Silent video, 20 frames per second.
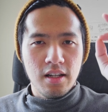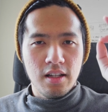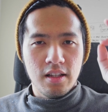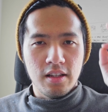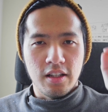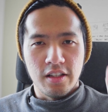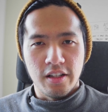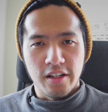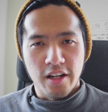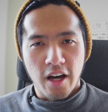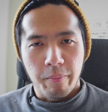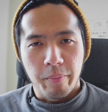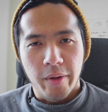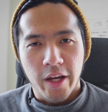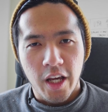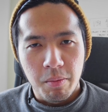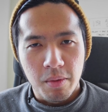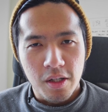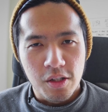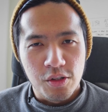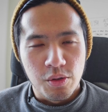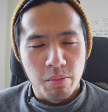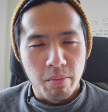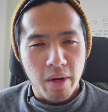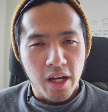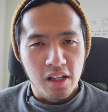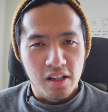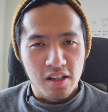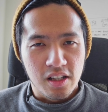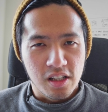They did not pay me to
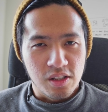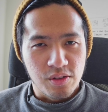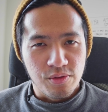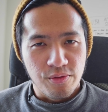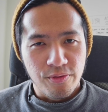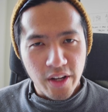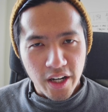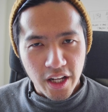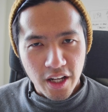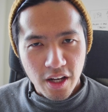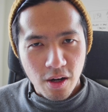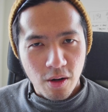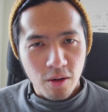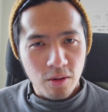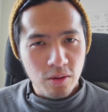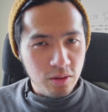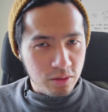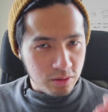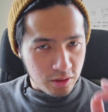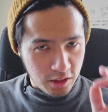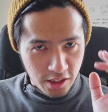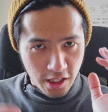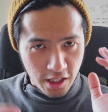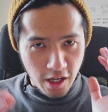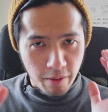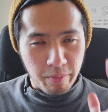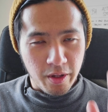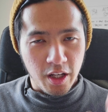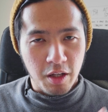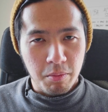make this video. They did
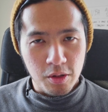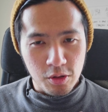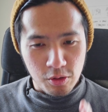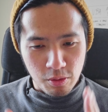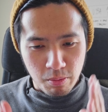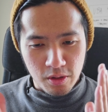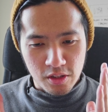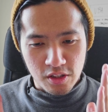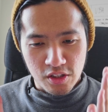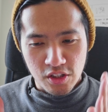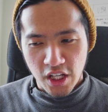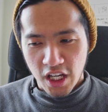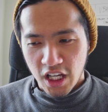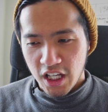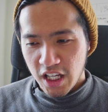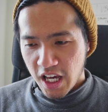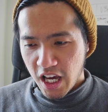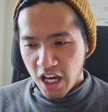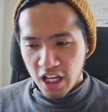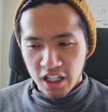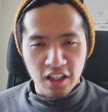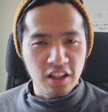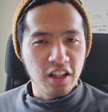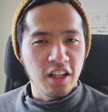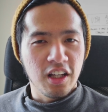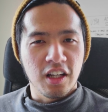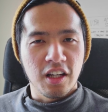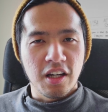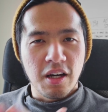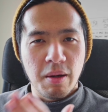not pay me to say
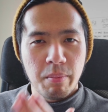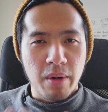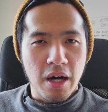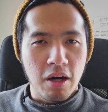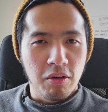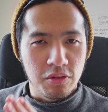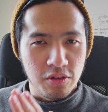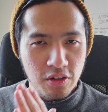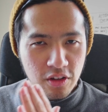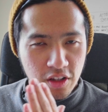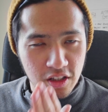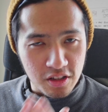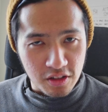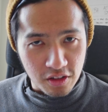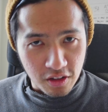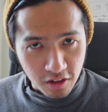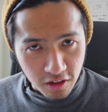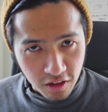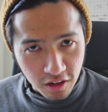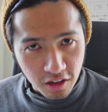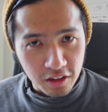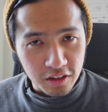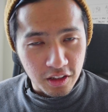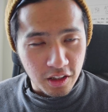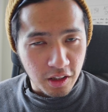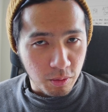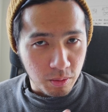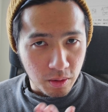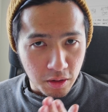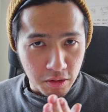anything about this car that
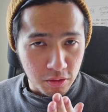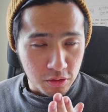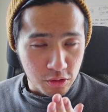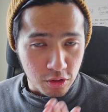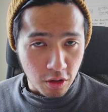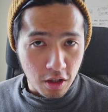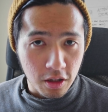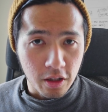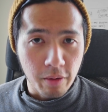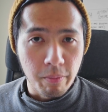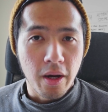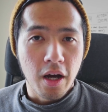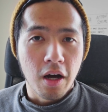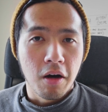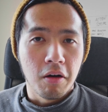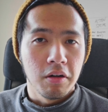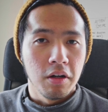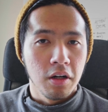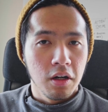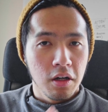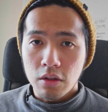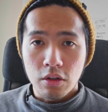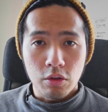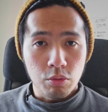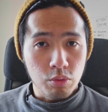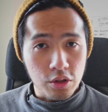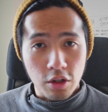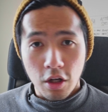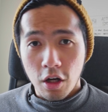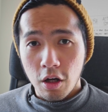I'm gonna talk about. It
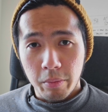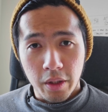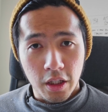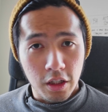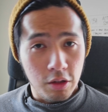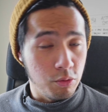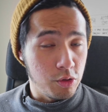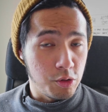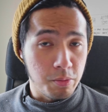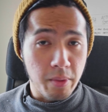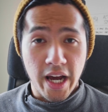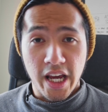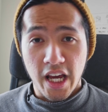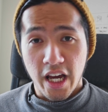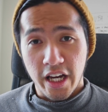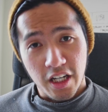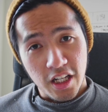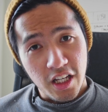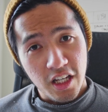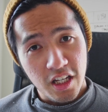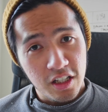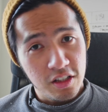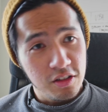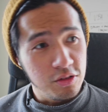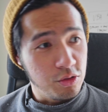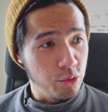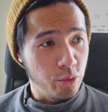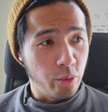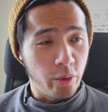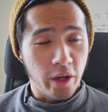was all me. It was my idea
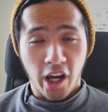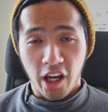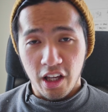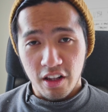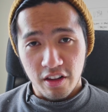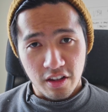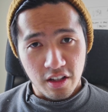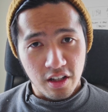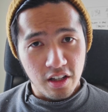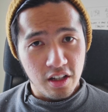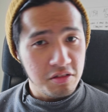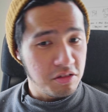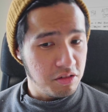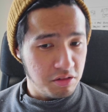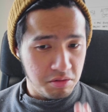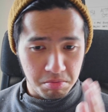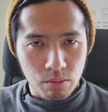to create this.